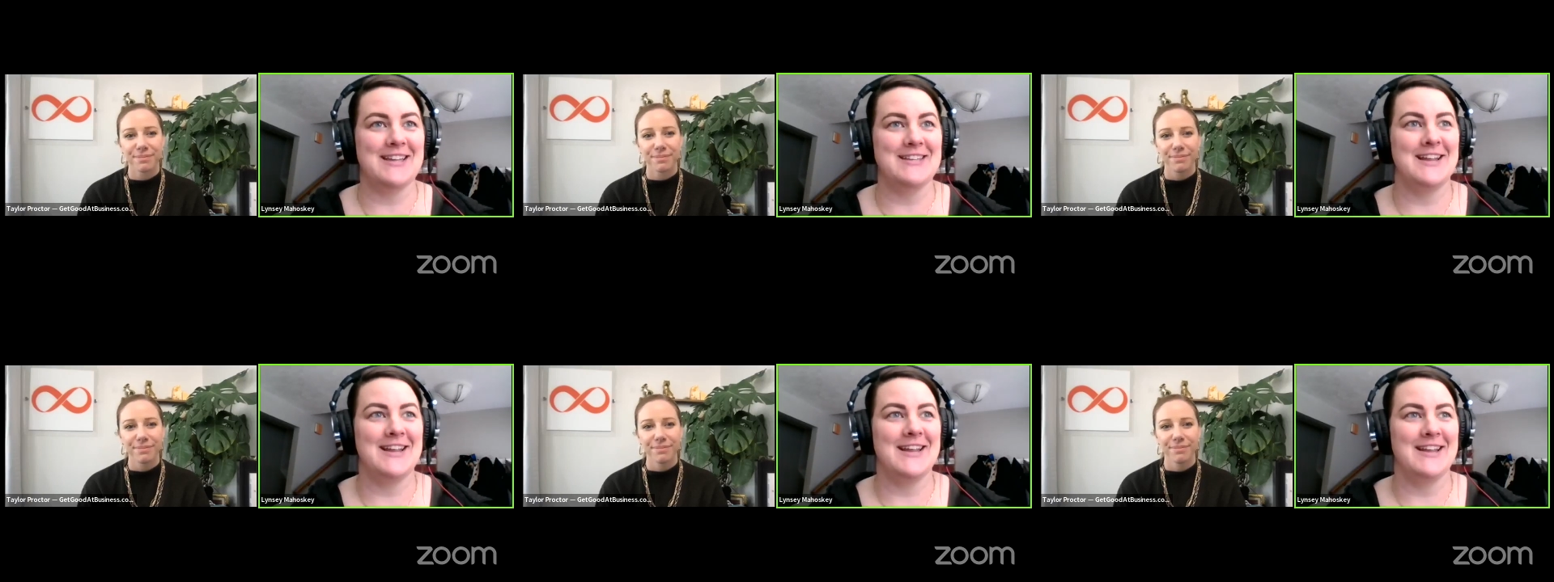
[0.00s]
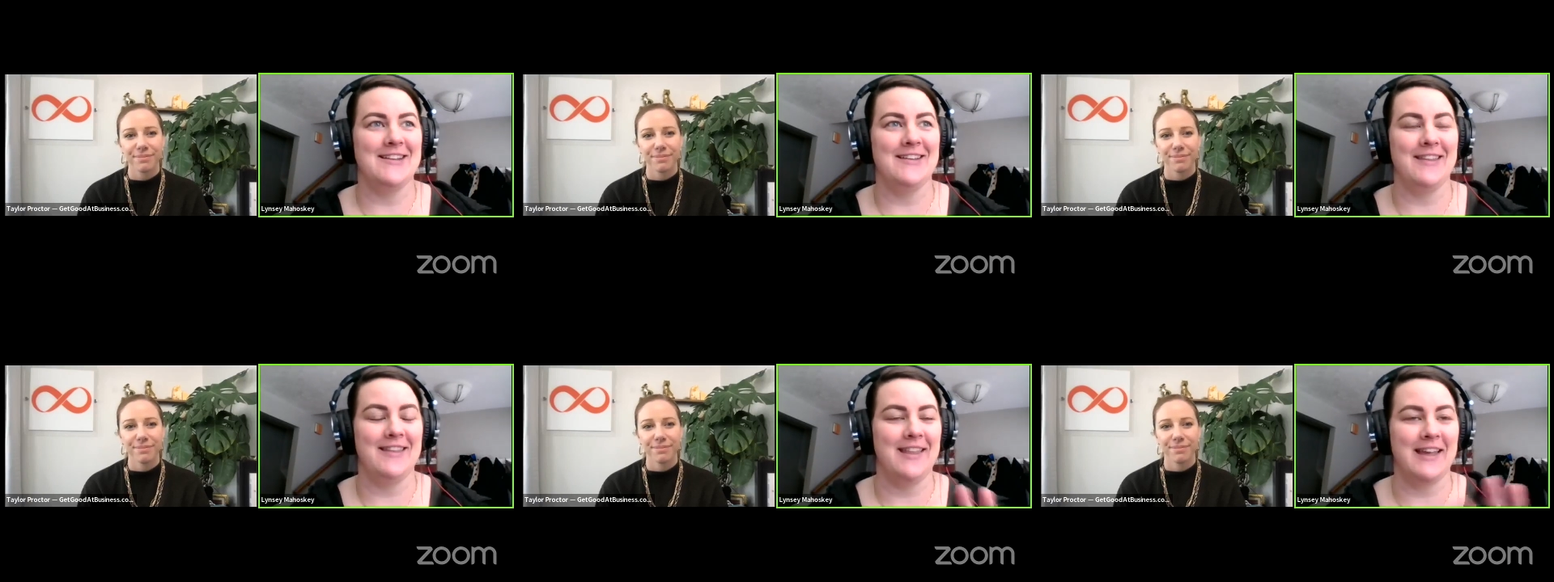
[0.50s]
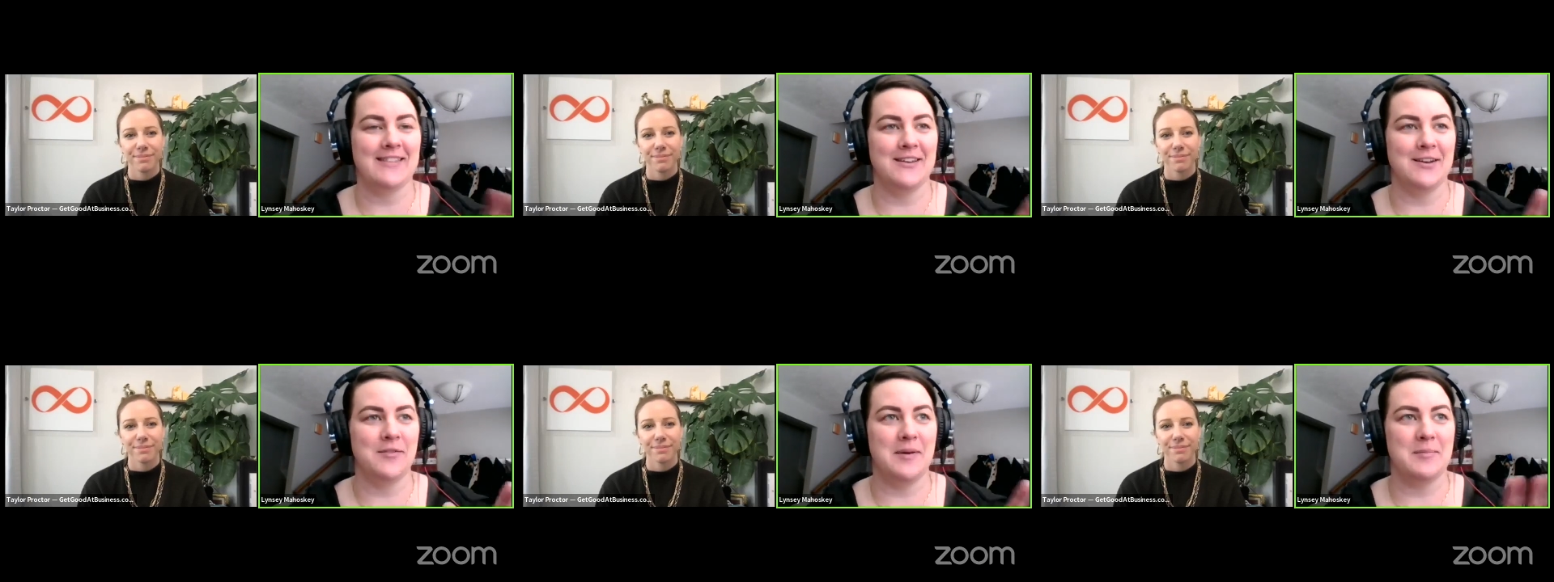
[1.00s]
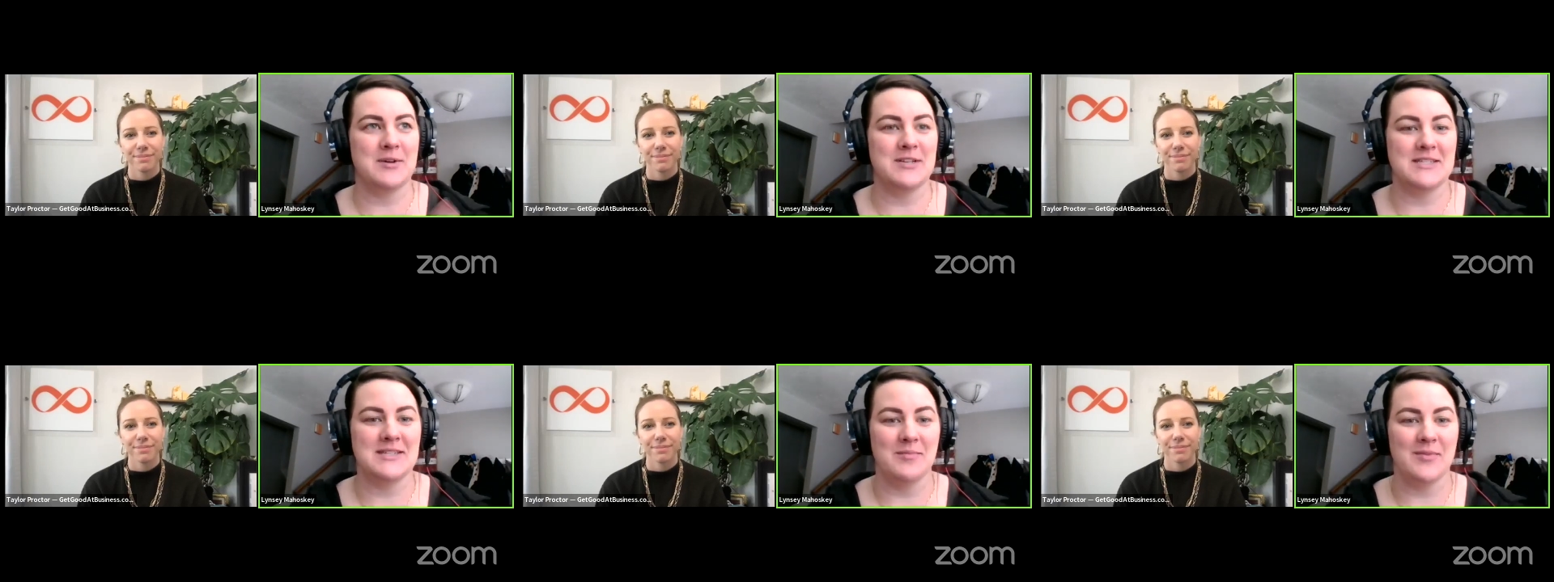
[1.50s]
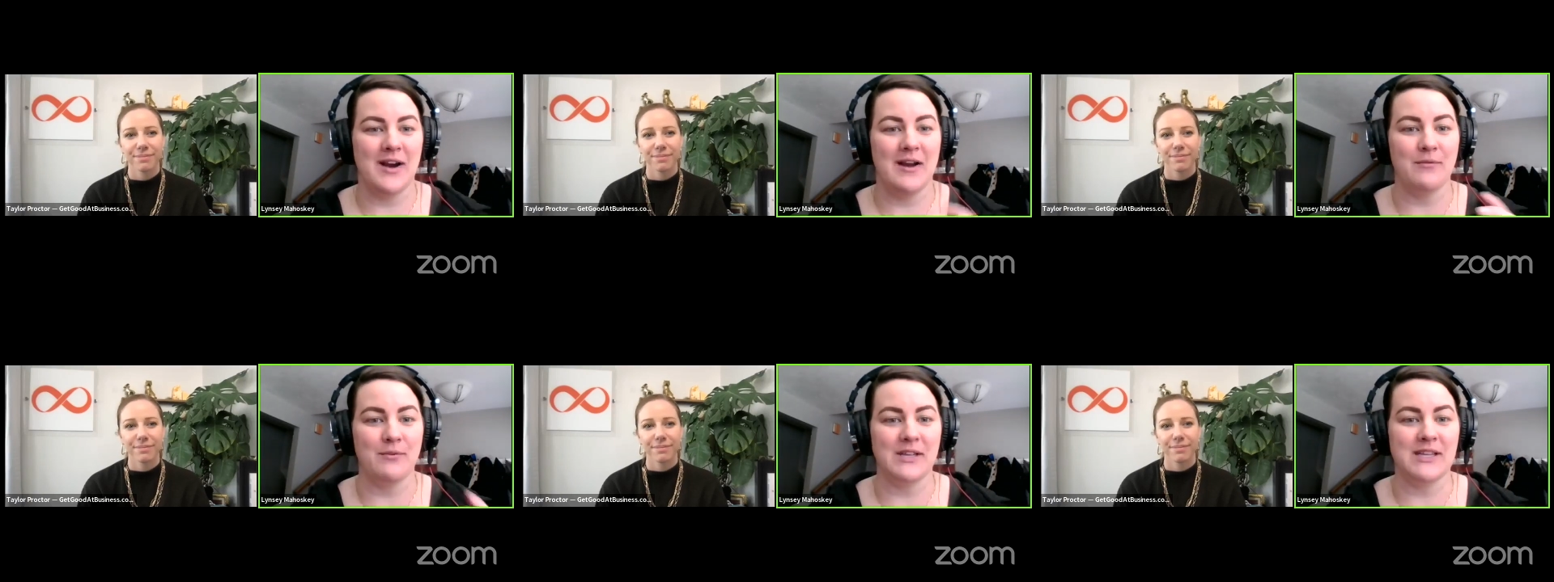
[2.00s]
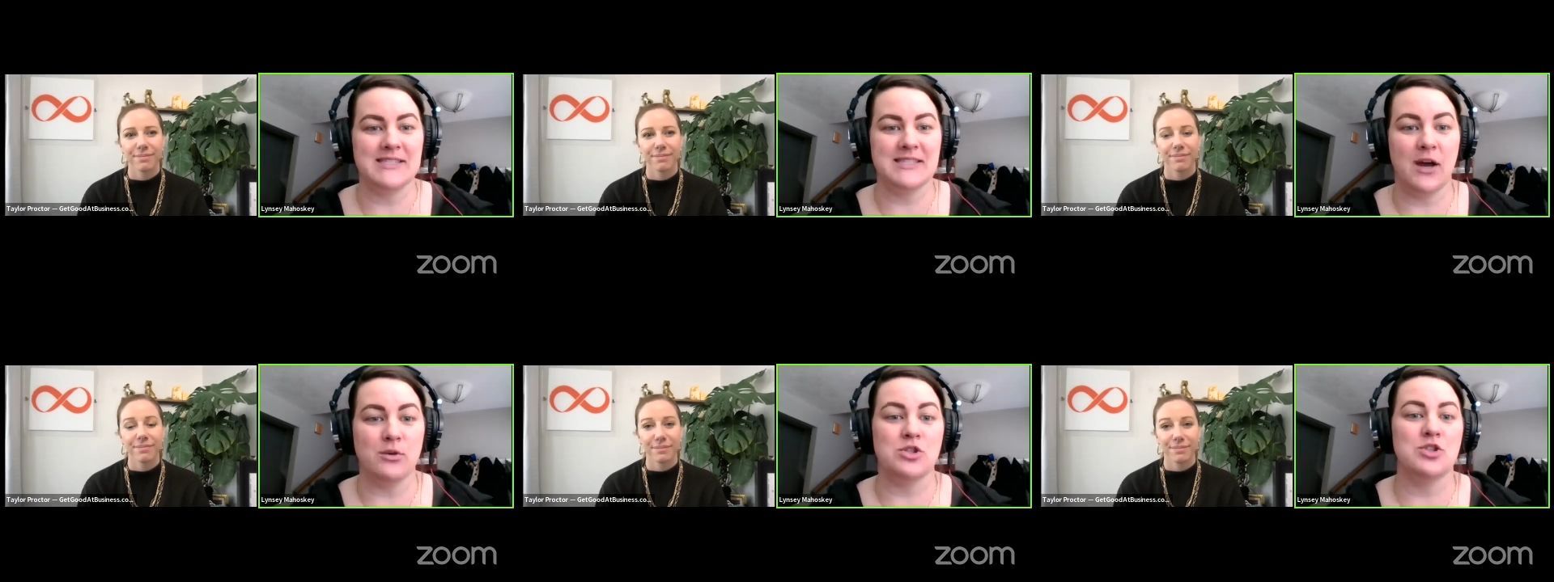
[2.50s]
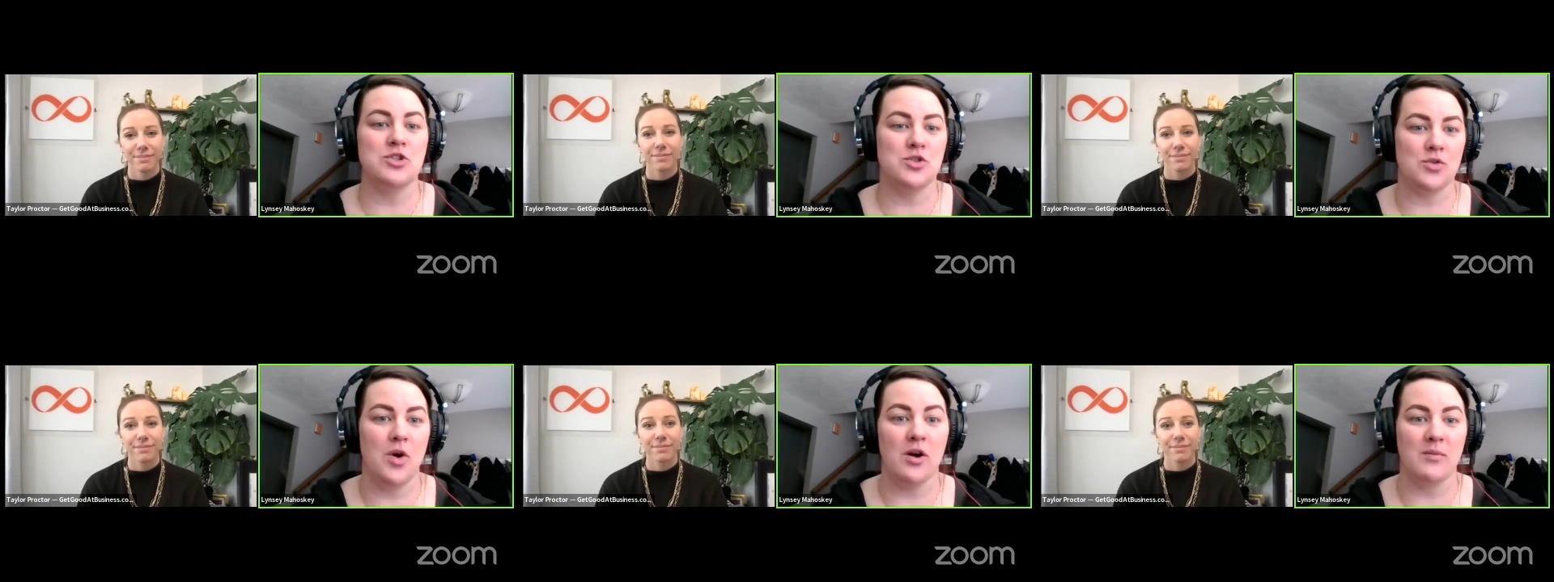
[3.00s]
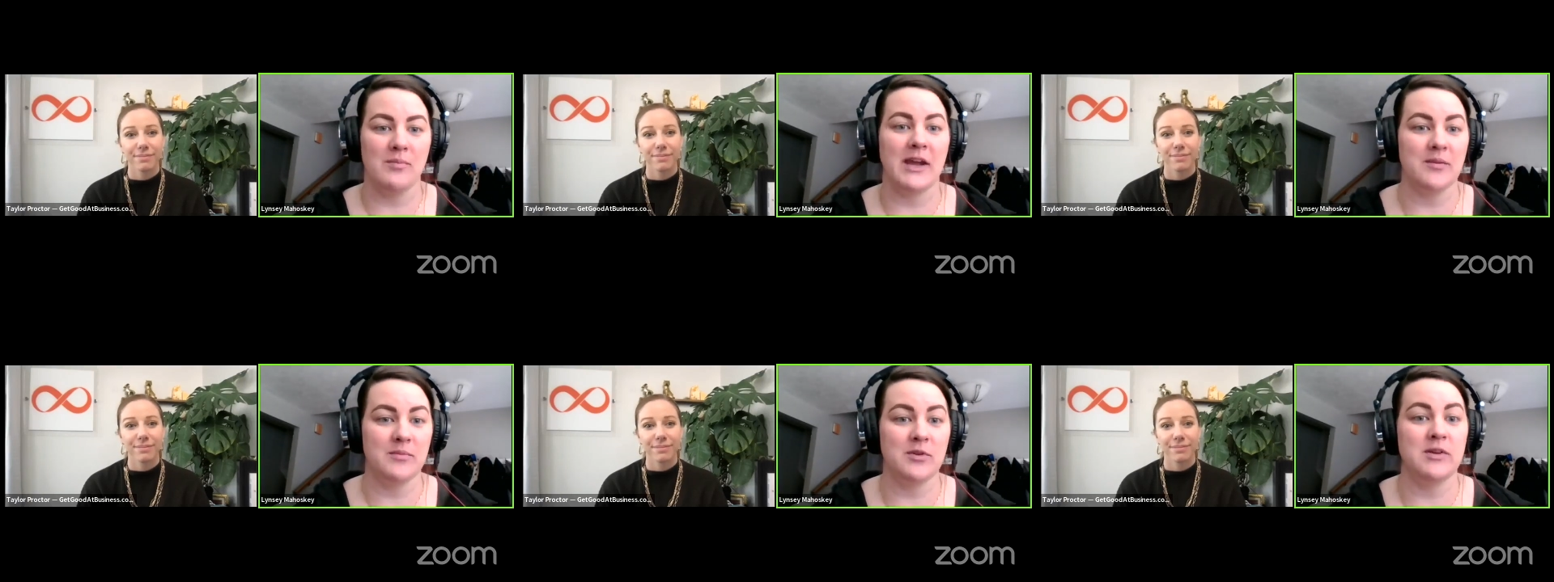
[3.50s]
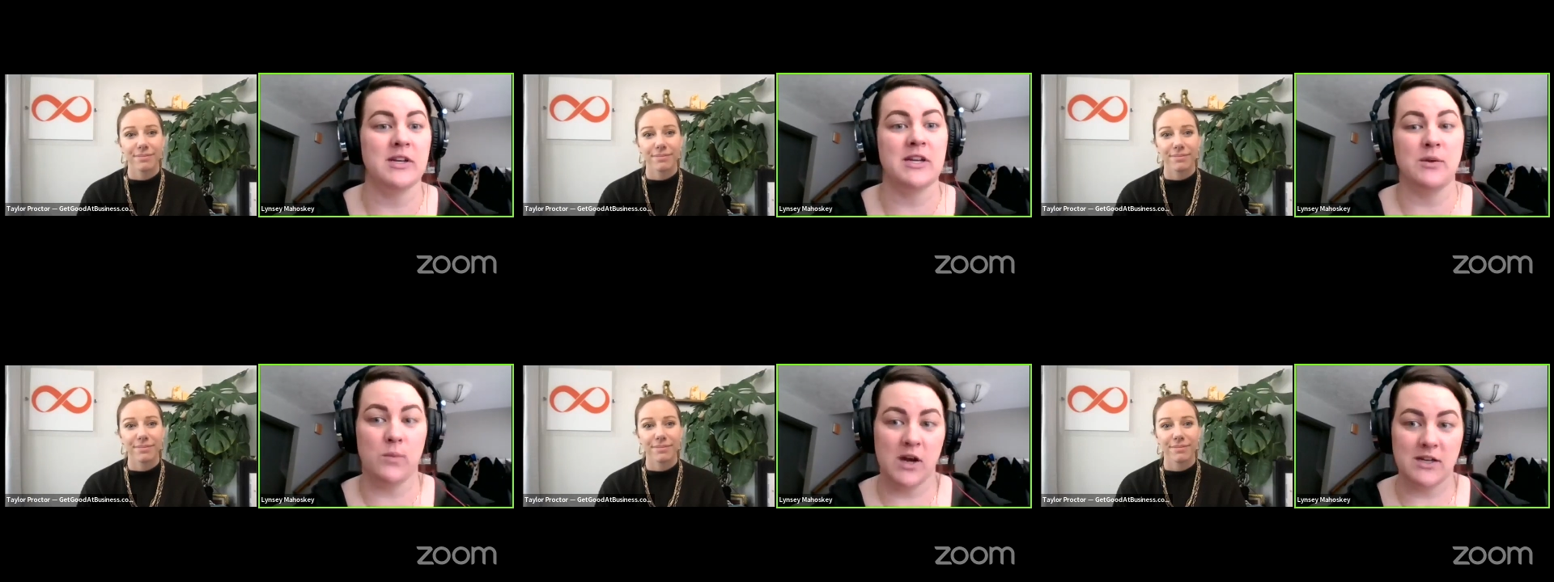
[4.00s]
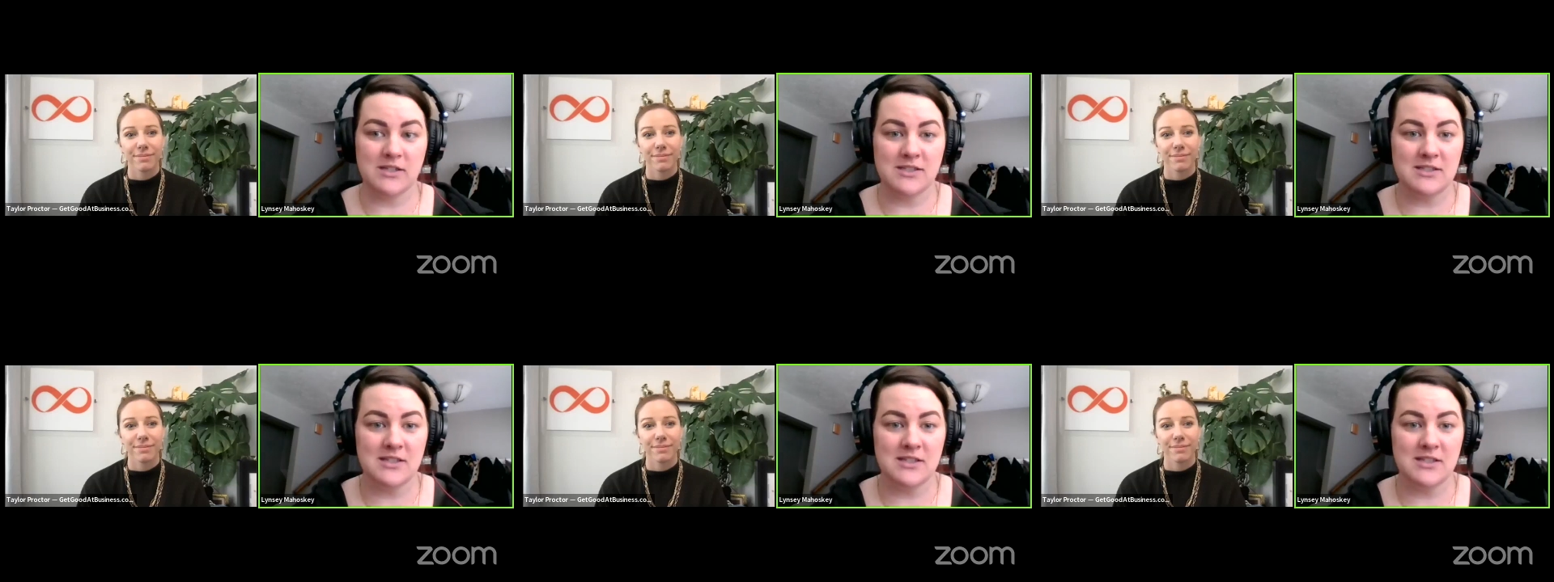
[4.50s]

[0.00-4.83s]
Speaker 1: in like the November, December, I realized how strong my community was,